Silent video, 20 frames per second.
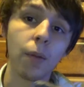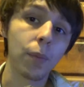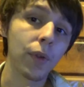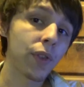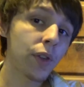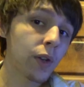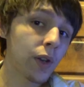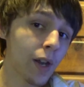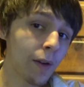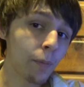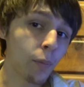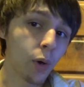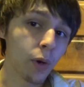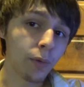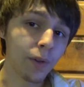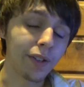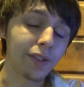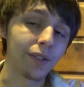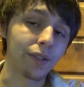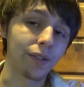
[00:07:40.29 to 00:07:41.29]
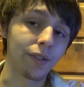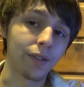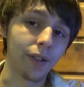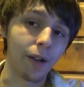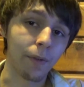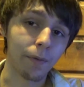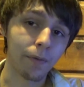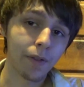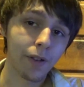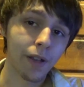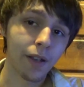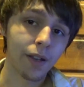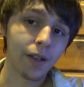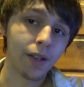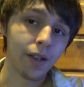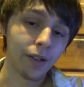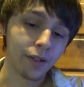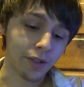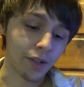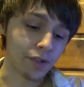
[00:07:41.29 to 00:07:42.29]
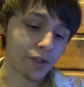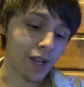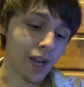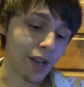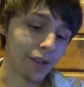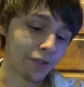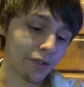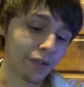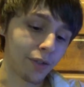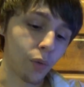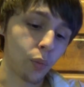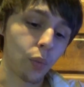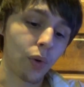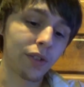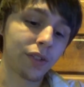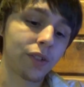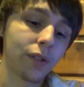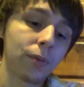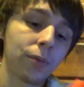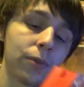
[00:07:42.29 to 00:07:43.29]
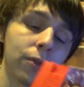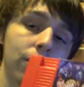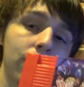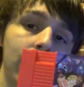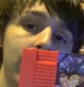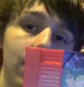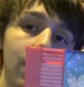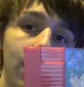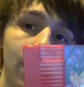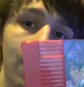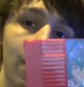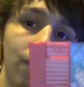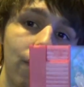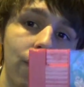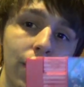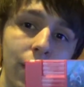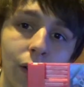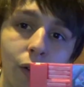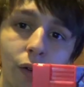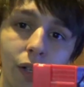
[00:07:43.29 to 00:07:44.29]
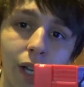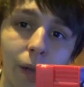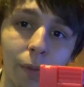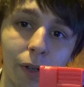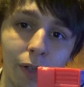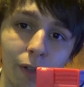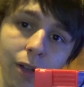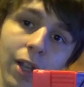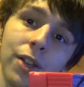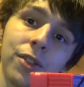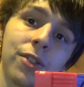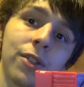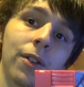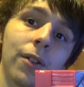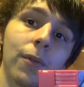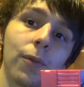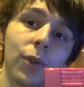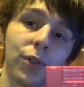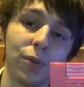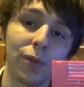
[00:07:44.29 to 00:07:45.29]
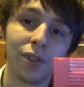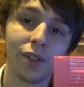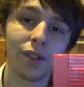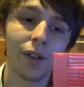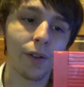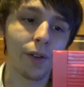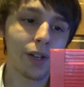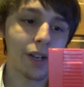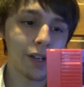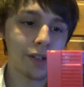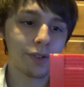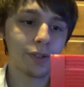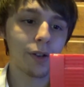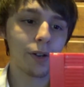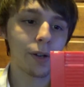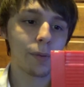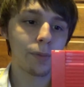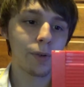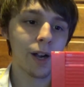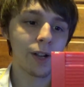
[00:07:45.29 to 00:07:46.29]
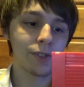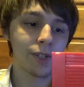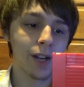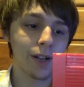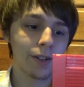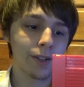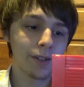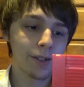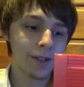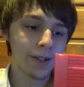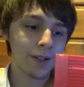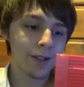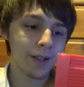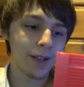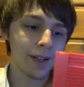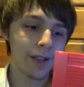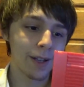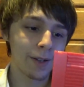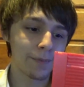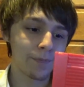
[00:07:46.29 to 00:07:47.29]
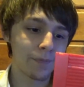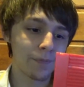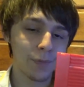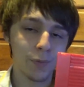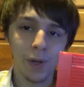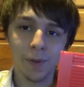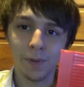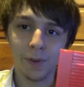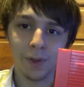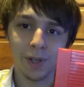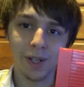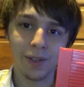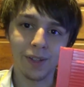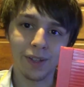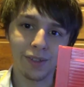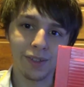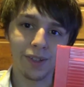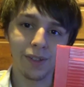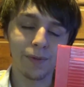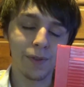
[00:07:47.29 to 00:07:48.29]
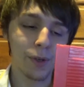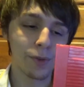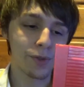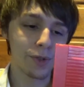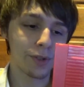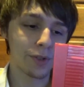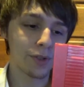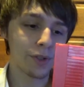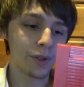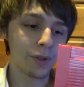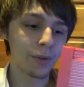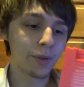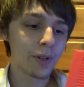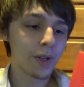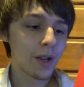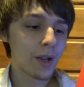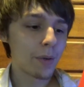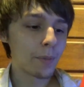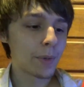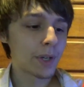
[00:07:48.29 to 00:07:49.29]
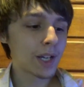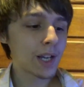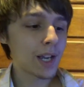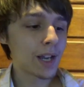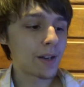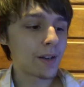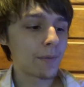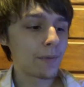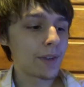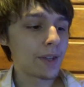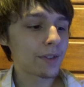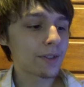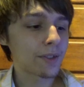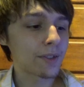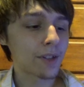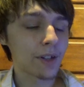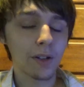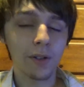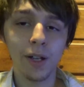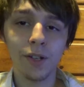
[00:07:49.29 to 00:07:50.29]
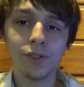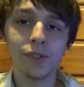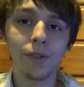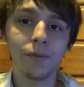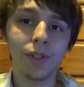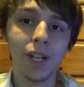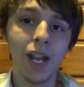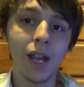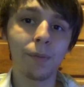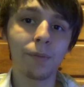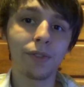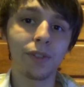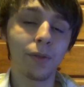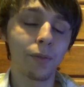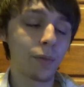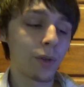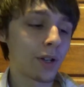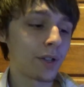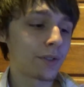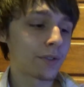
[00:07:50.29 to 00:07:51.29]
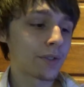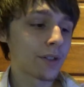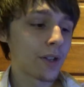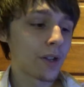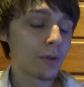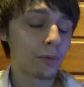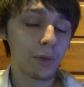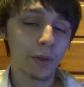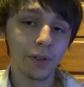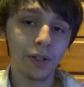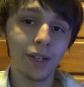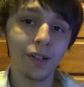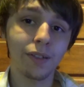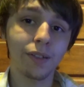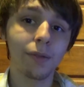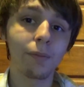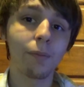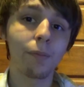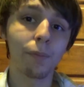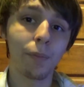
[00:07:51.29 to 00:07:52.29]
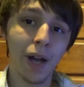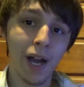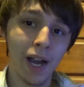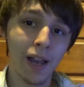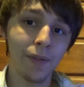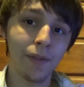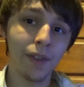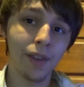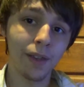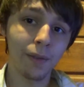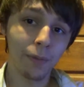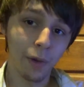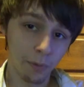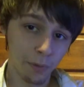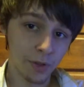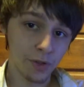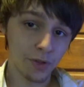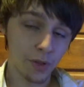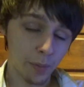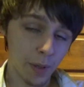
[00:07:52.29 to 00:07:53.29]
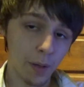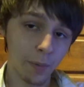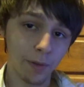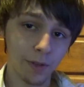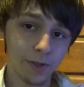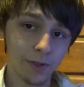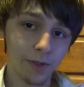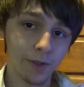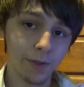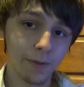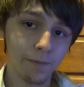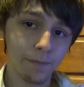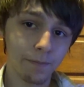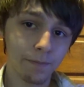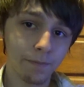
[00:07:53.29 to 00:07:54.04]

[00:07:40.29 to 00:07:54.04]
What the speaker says: But then you have more recent stuff, such as the Wisdom Tree Video Game Collection, which was another Kickstarter project, and we'll have to look at this in the future too. But again, this is a collection of games that was released by the original publisher.